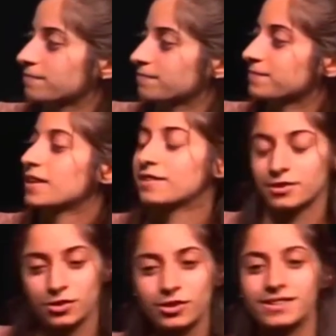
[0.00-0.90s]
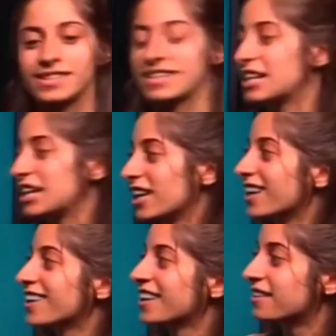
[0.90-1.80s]
CD28
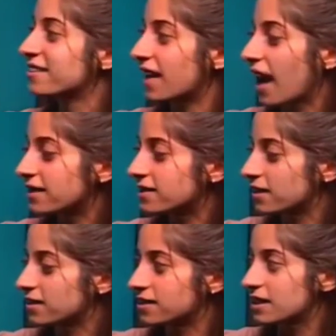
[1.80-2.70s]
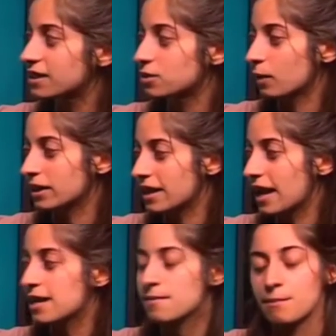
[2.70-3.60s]
binds B7 and
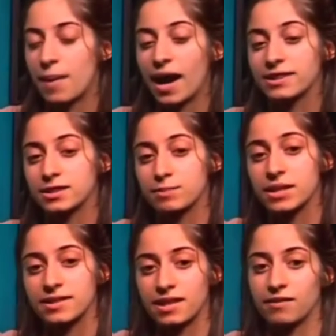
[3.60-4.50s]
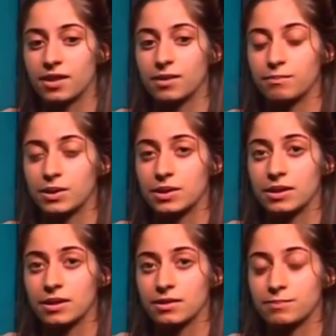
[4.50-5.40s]
B7-1 only at one
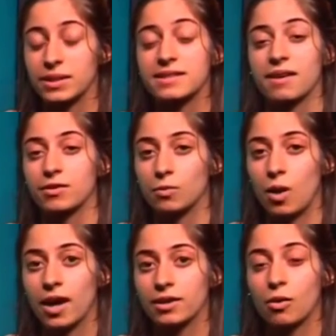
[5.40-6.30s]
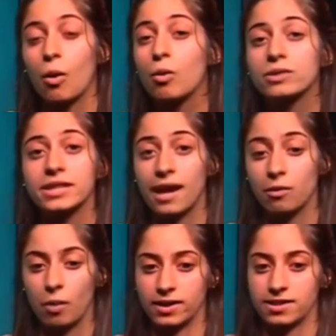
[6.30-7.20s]
time. In
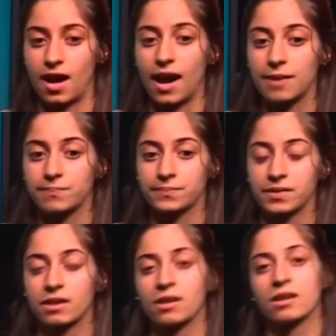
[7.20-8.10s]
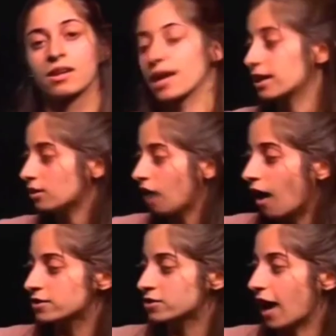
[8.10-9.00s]
contrast, CTLA-4
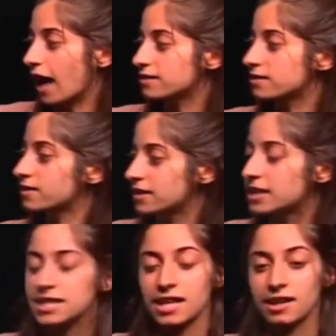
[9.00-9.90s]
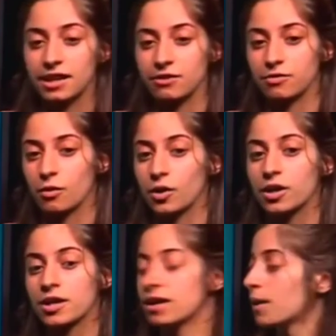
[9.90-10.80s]
binds multiple B7
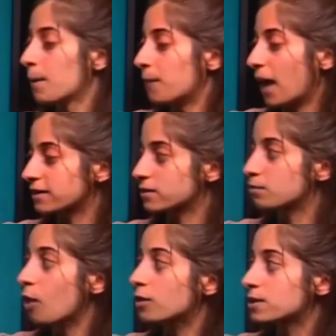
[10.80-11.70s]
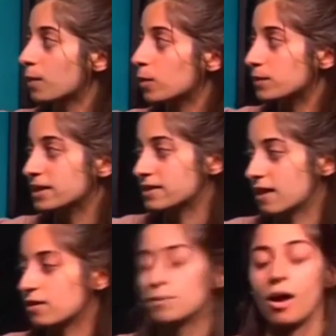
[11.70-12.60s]
molecules at the same time.
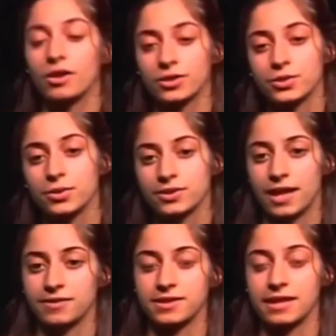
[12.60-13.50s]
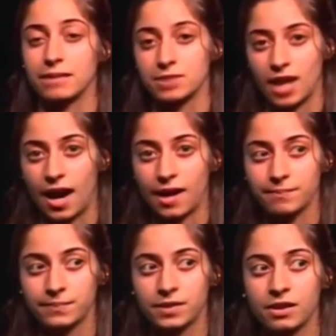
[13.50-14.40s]
This stronger avidity of the
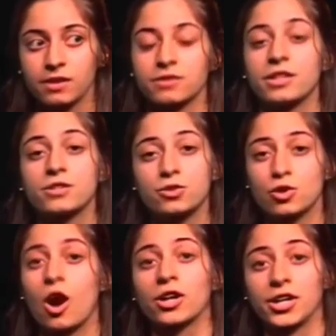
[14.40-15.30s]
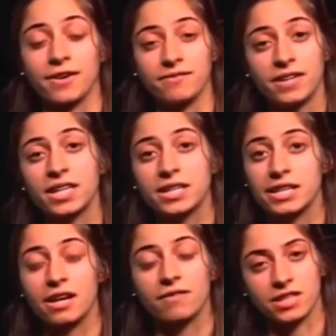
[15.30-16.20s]
interaction means that
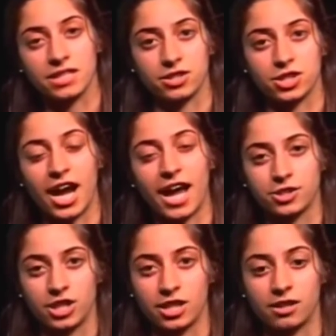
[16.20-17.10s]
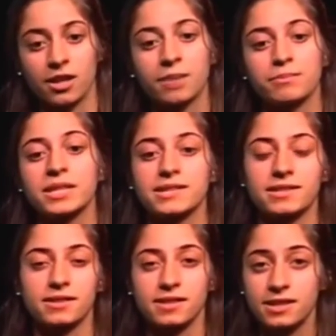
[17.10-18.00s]
CTLA-4 will always
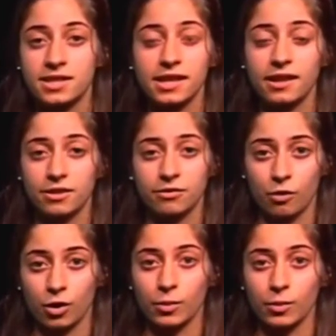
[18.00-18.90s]
outcompete CD28.